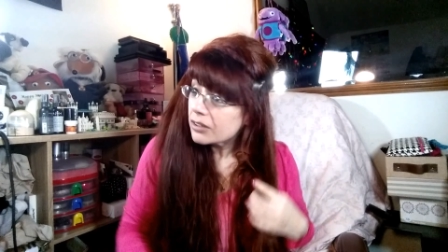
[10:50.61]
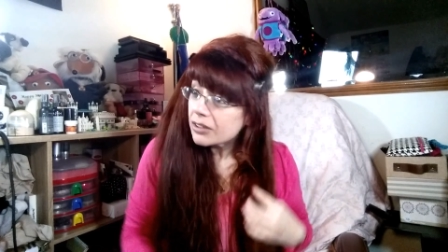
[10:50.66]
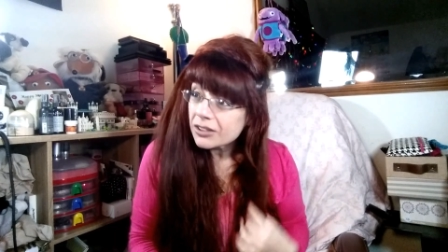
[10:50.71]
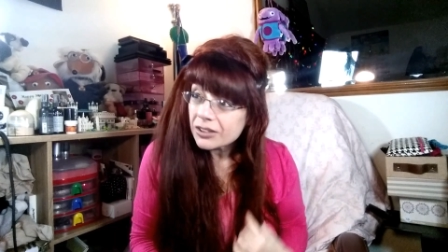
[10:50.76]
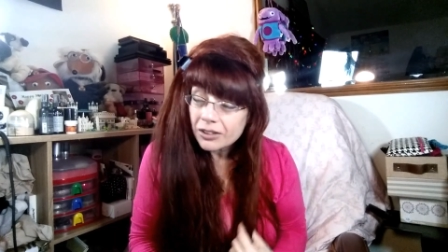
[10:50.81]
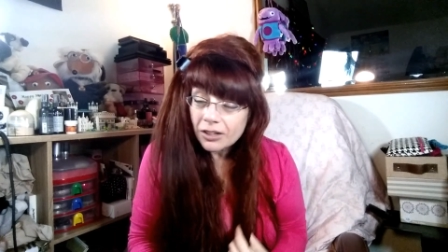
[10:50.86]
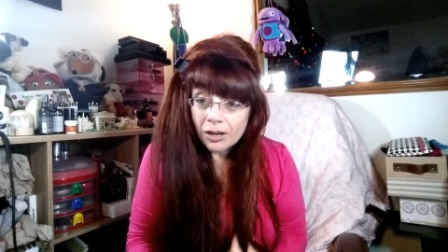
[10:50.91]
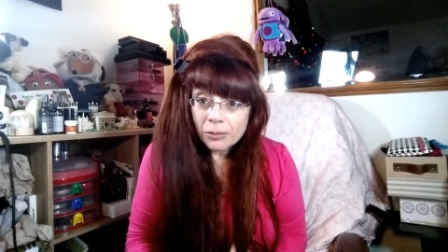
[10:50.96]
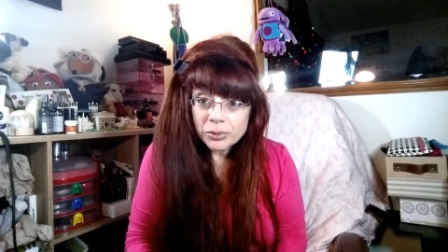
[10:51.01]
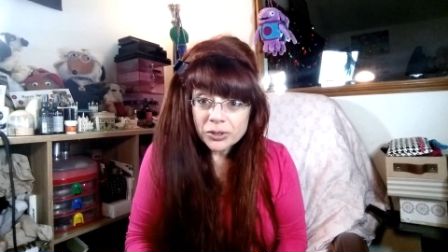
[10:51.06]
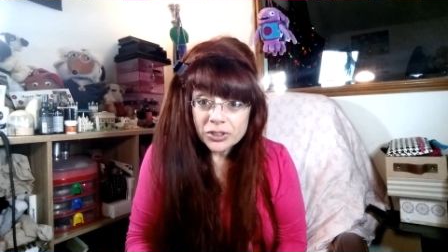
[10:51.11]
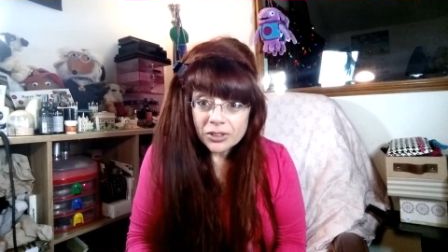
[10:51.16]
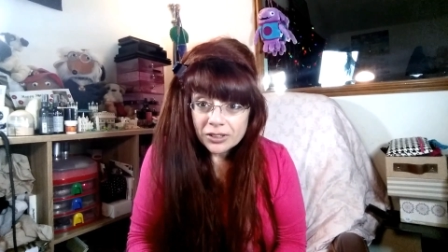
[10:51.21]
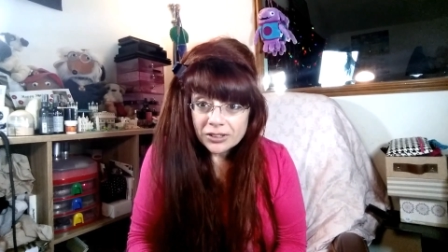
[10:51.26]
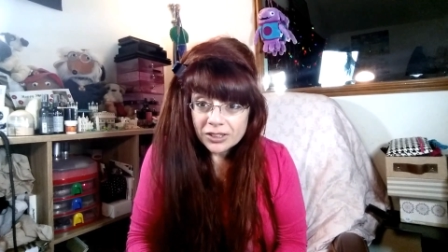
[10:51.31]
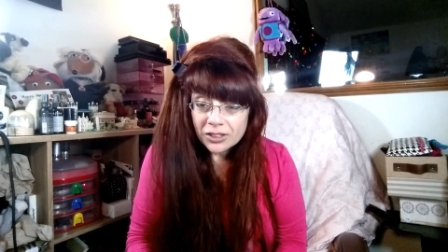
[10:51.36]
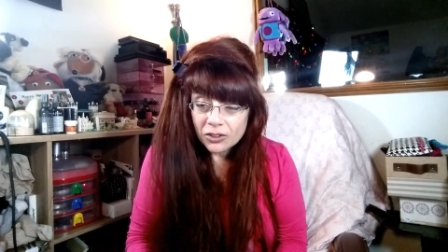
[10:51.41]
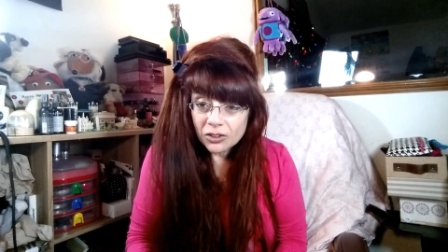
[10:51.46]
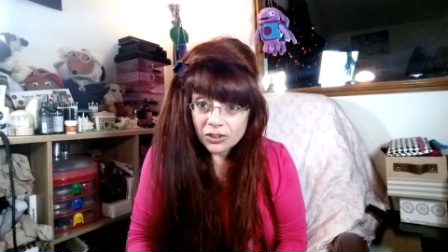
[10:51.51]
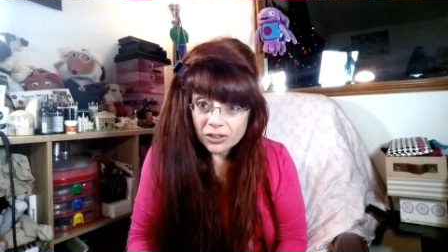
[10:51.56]
God, I'm
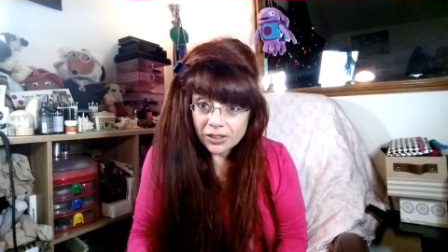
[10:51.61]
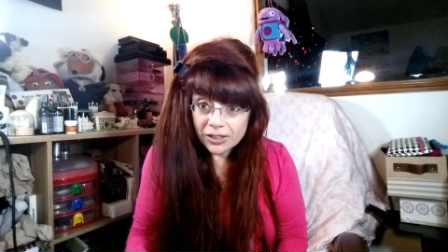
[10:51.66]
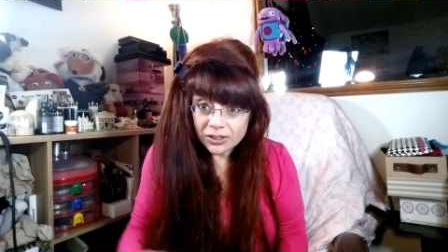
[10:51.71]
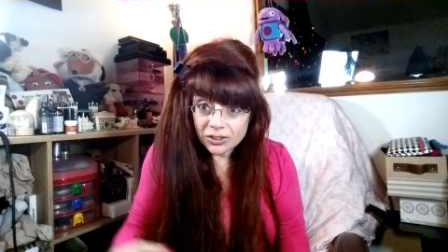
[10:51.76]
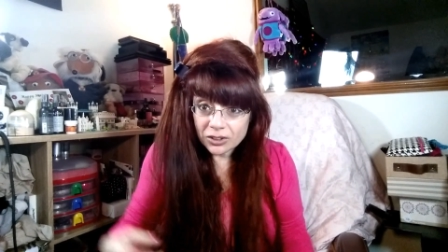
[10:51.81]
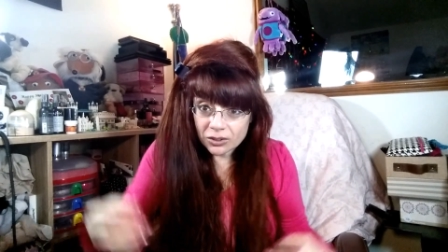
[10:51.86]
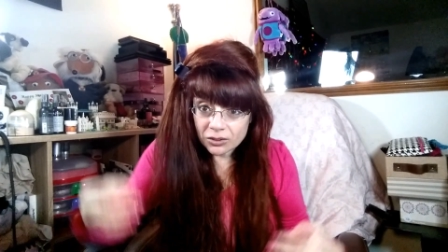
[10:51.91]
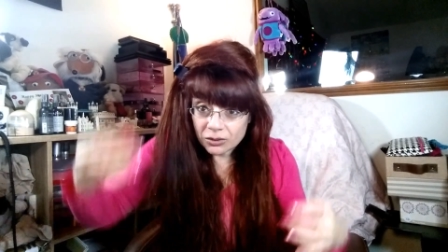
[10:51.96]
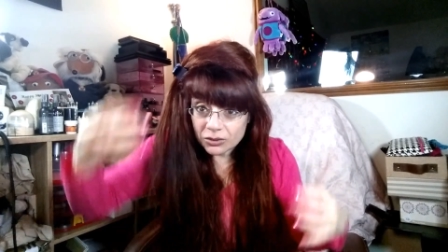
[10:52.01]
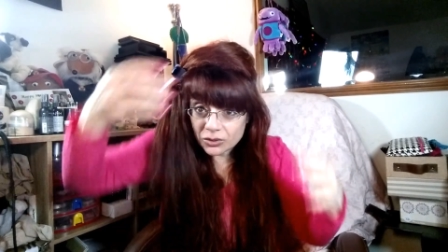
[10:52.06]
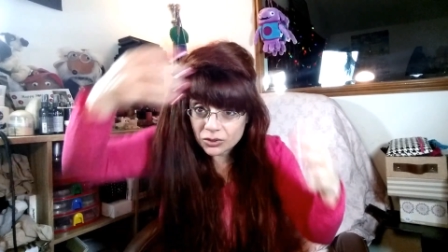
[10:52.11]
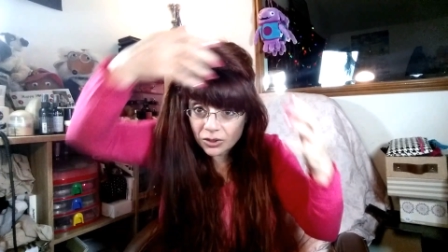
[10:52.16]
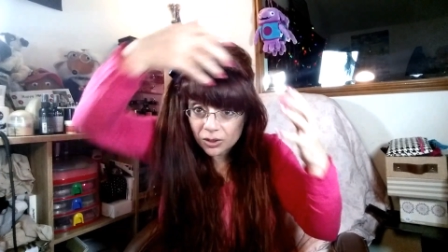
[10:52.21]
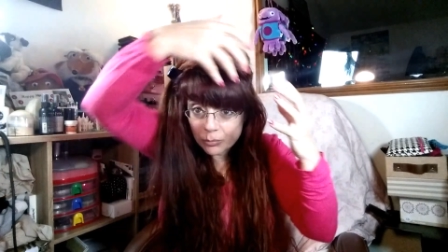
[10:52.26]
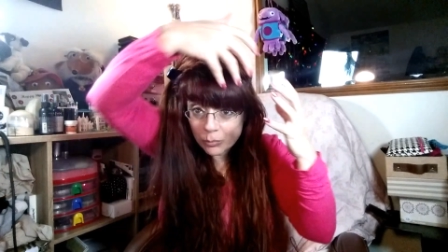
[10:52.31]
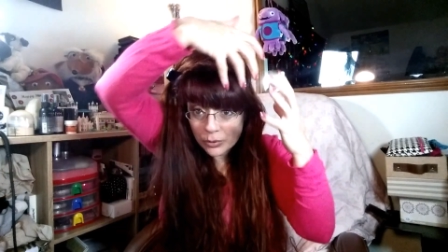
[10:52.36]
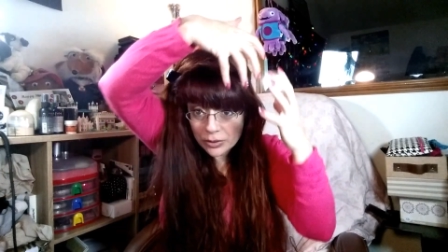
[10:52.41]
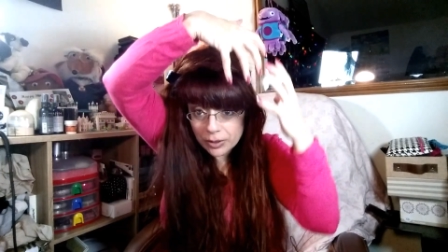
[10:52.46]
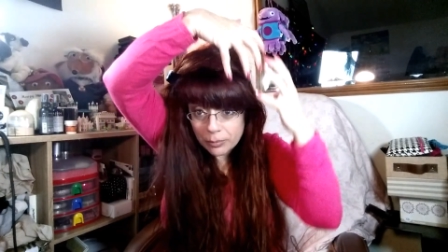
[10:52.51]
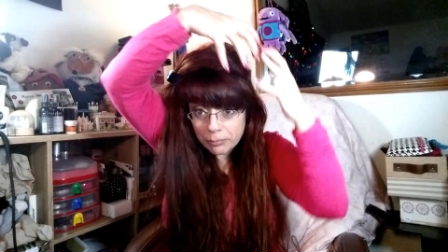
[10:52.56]
starting to look like Donald
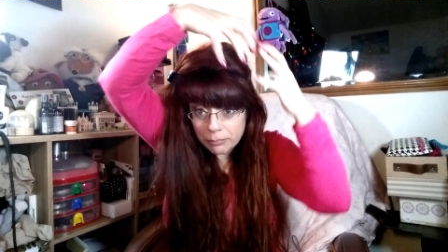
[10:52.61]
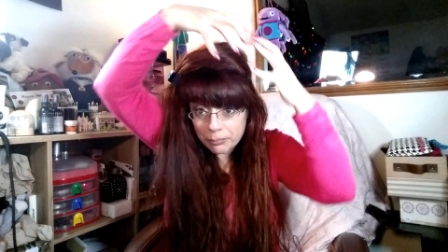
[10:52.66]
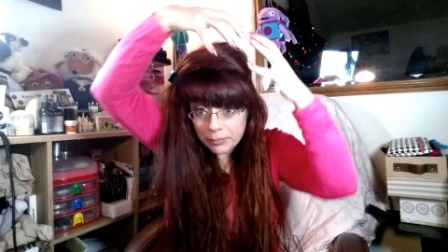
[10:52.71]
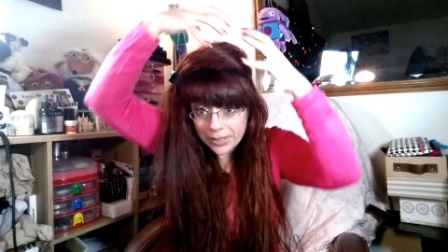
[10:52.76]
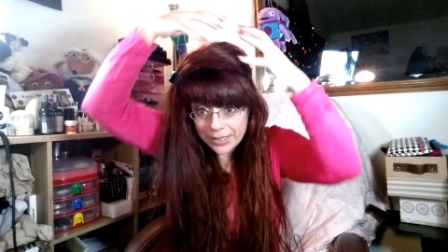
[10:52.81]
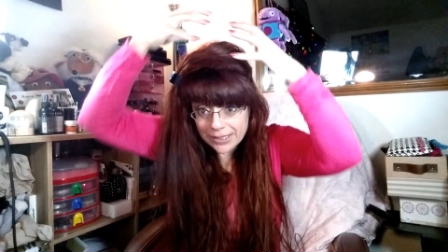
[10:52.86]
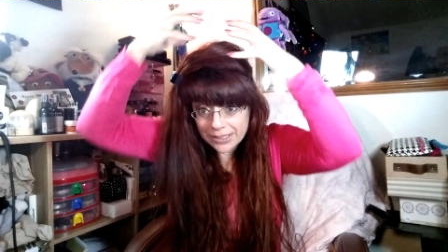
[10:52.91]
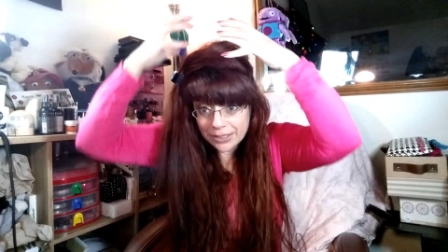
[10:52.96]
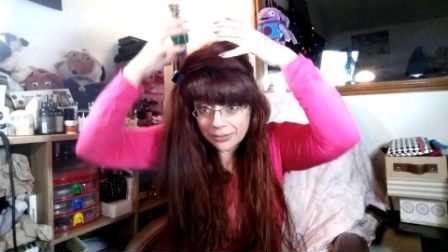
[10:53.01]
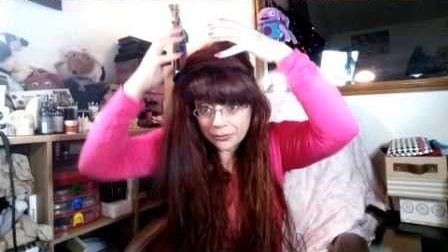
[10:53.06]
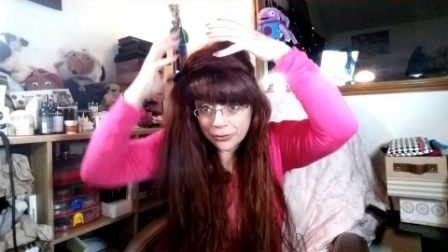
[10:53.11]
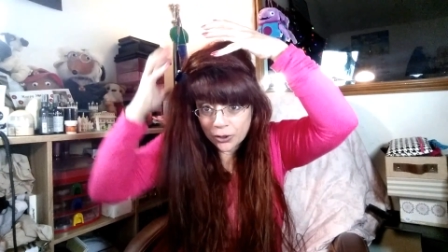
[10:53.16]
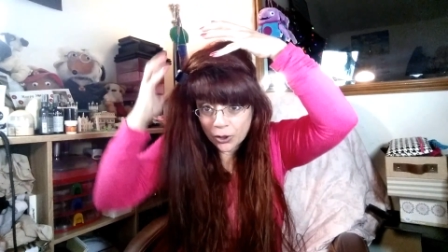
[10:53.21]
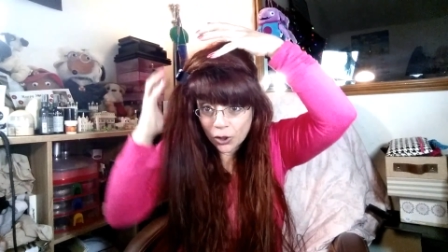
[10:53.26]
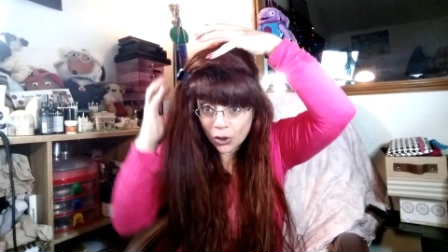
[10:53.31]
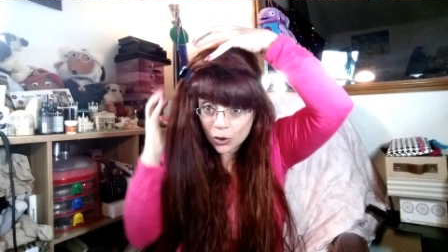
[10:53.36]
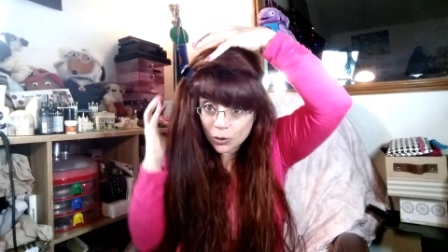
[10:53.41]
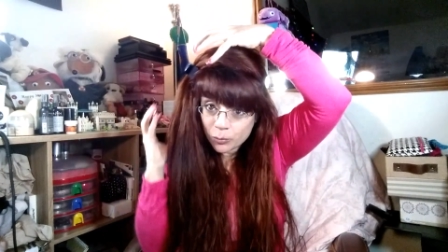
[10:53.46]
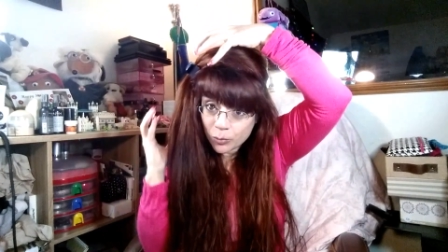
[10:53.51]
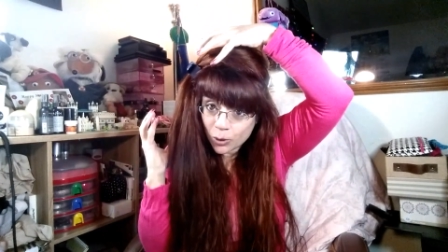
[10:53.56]
Trump with a massive
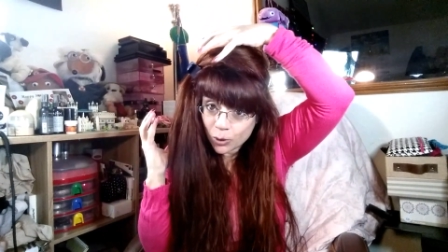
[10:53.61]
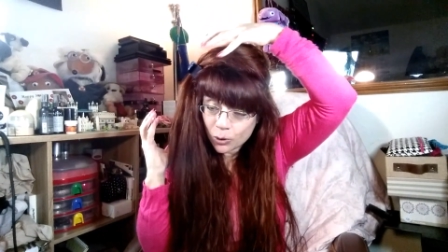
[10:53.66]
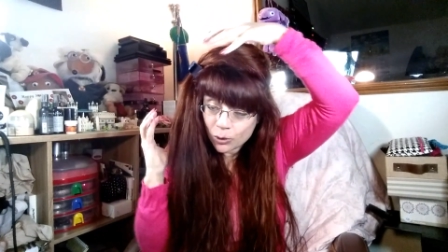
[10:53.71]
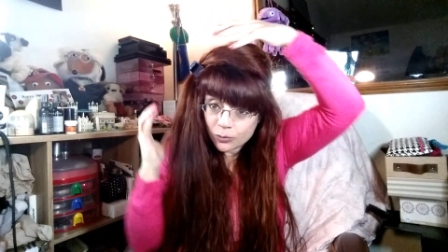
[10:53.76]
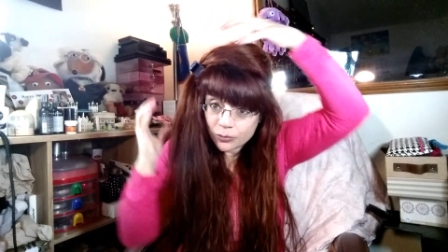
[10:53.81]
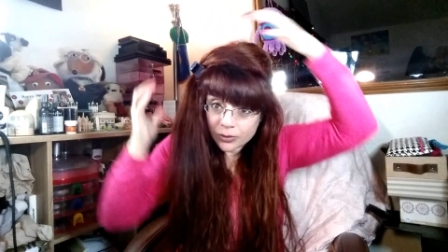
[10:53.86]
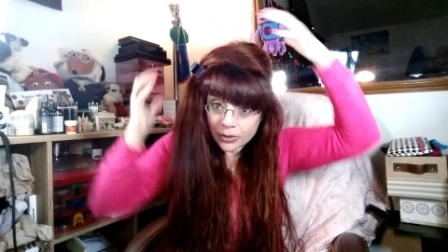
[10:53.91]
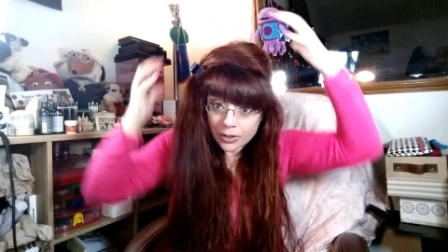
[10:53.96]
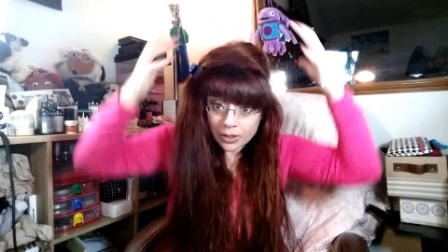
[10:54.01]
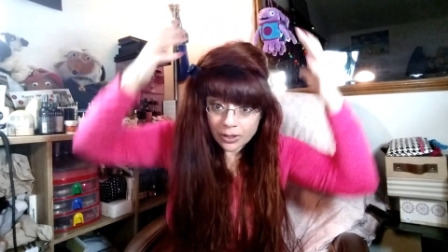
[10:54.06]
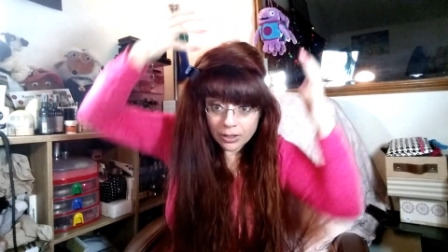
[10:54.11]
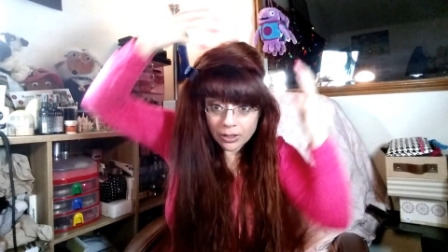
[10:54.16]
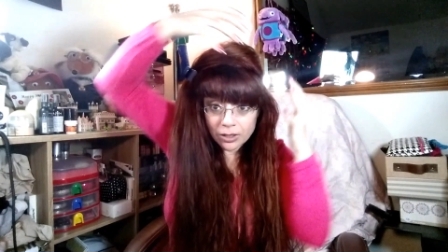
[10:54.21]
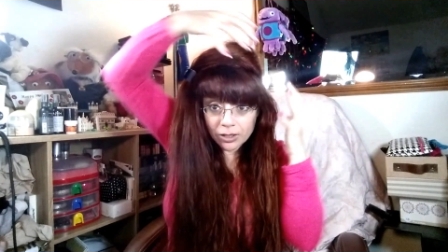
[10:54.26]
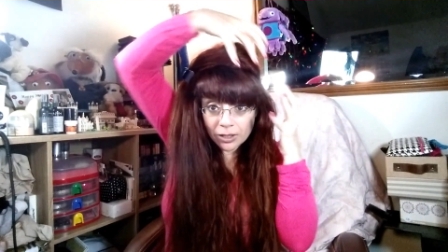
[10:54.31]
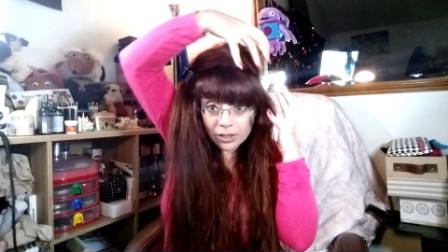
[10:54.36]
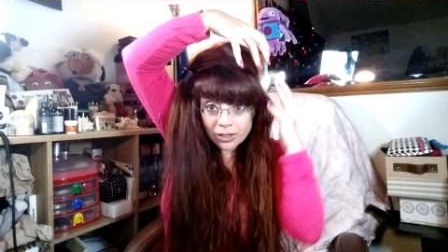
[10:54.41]
comb over.